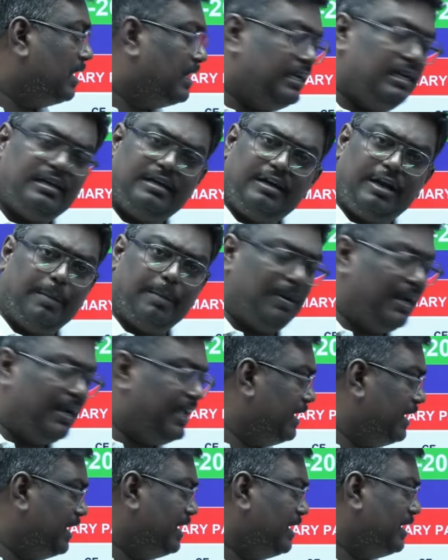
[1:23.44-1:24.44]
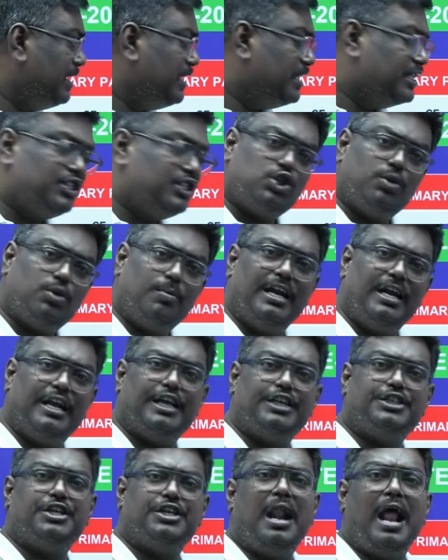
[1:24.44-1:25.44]
triple E,
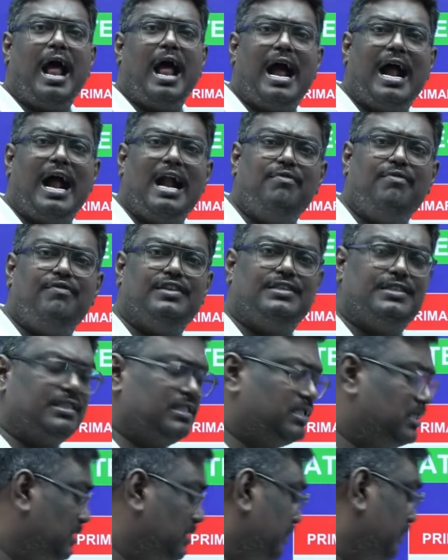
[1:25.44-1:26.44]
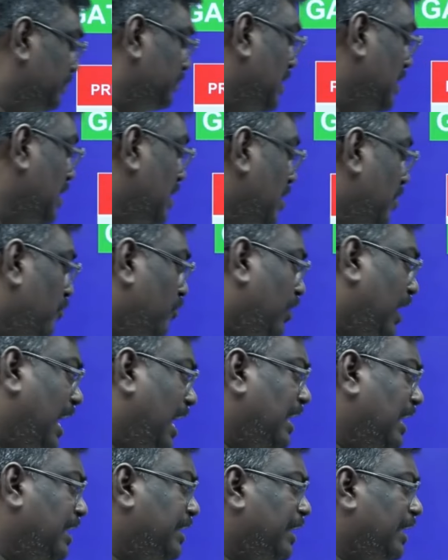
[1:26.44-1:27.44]
instrumentation, and physics. For
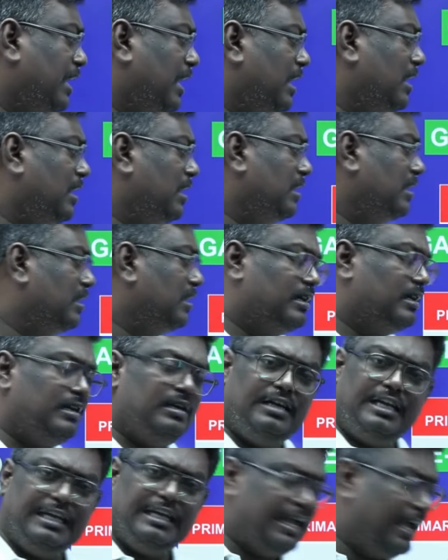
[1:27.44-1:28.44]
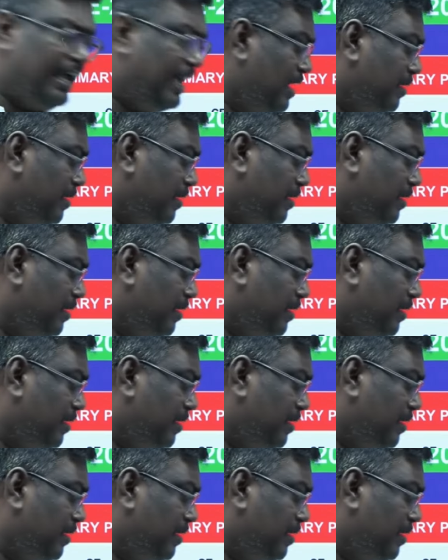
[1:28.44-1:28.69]
electrical, DA,